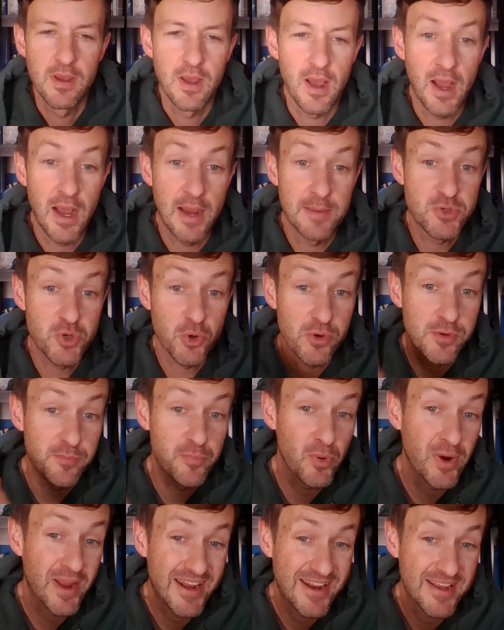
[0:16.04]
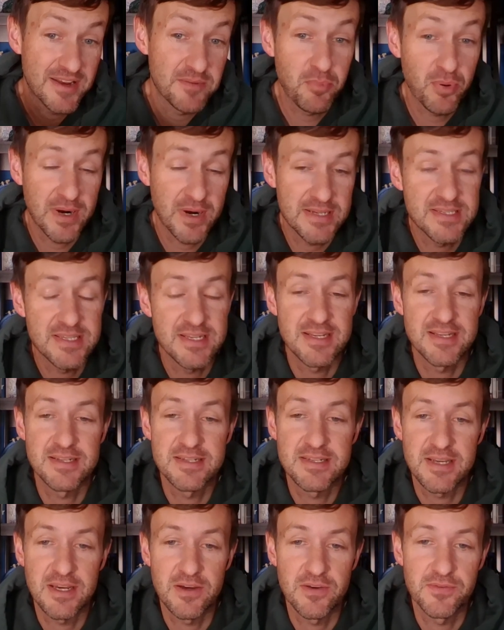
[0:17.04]
I'm Jordan Brannon, president
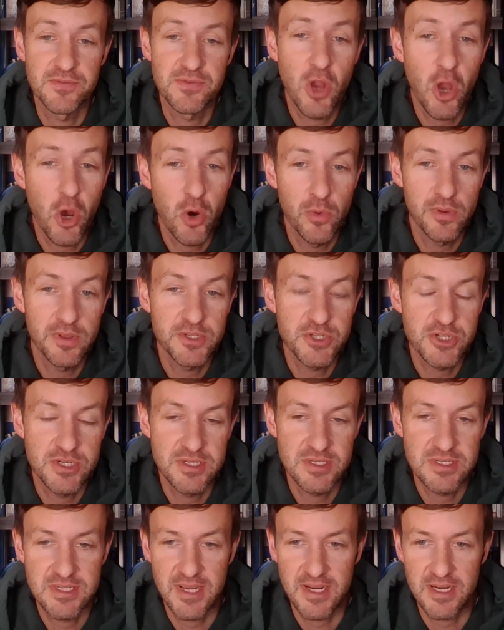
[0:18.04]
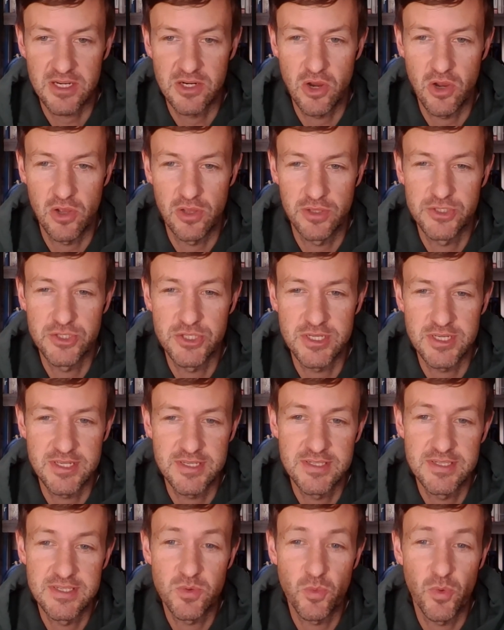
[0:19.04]
of Coalition
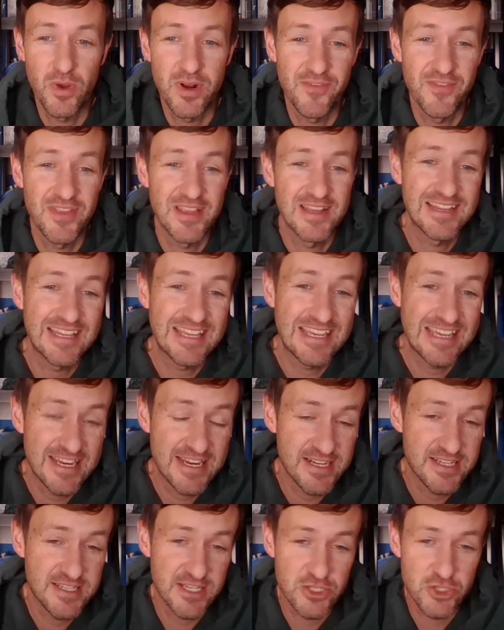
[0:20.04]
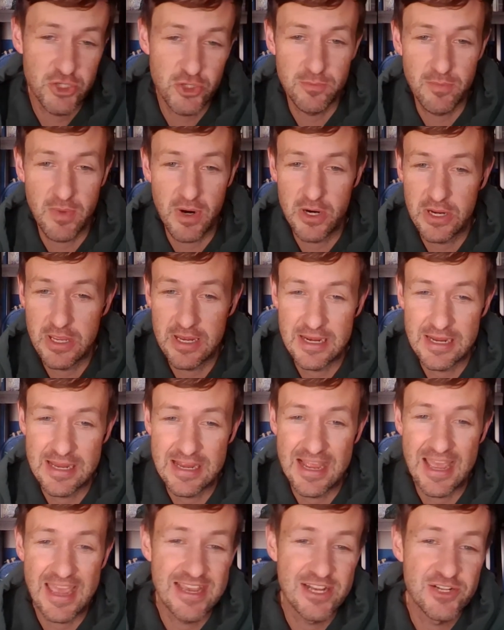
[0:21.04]
Technologies, one of the leading digital
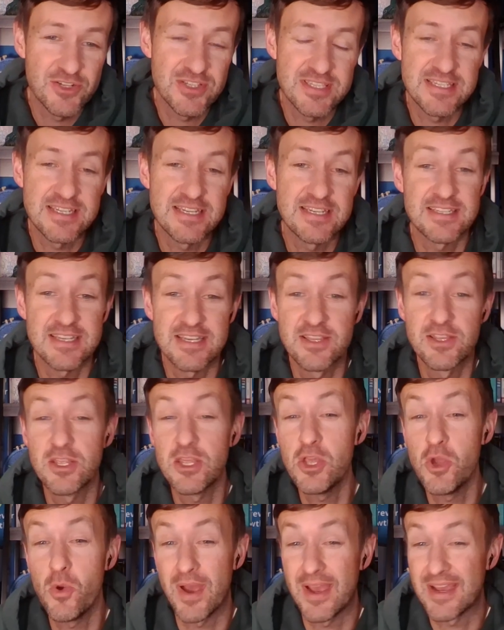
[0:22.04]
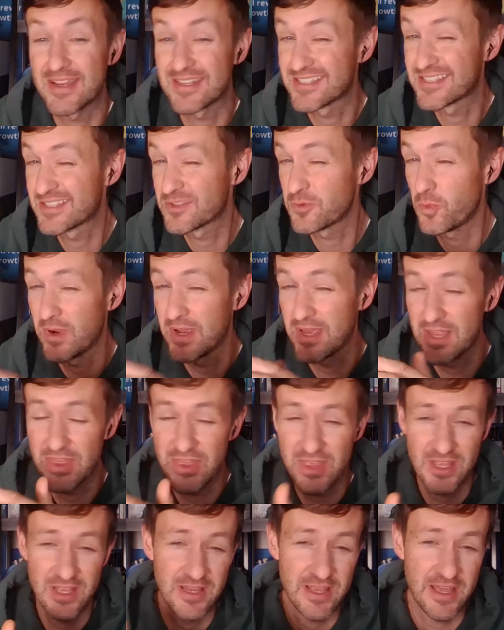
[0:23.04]
marketing agencies in the US with
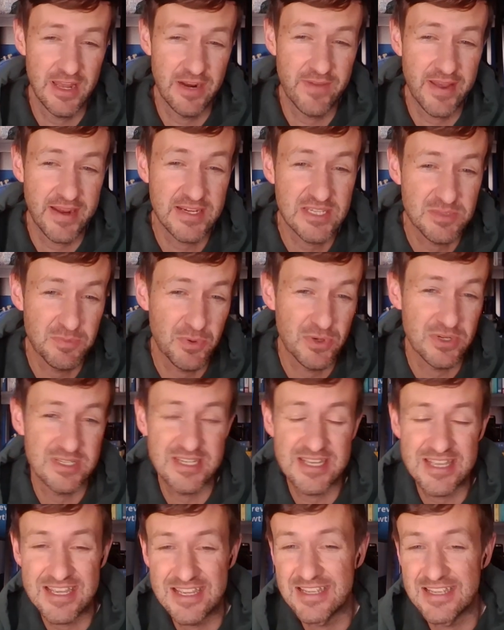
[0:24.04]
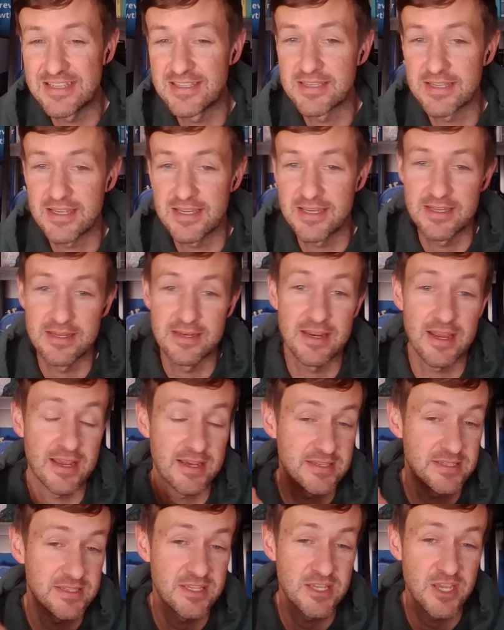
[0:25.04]
a lot of expertise in
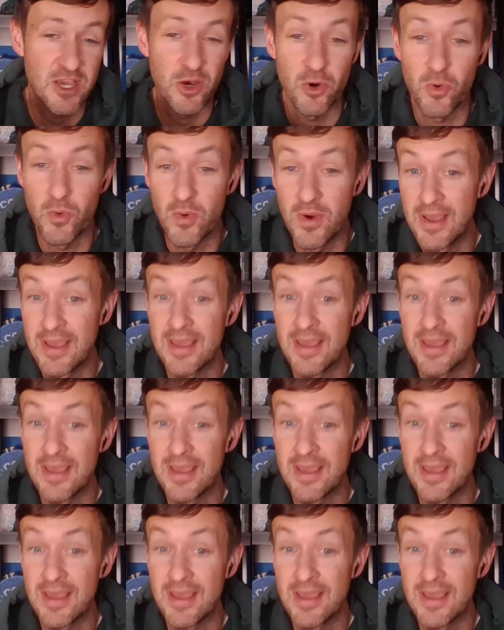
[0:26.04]
SEO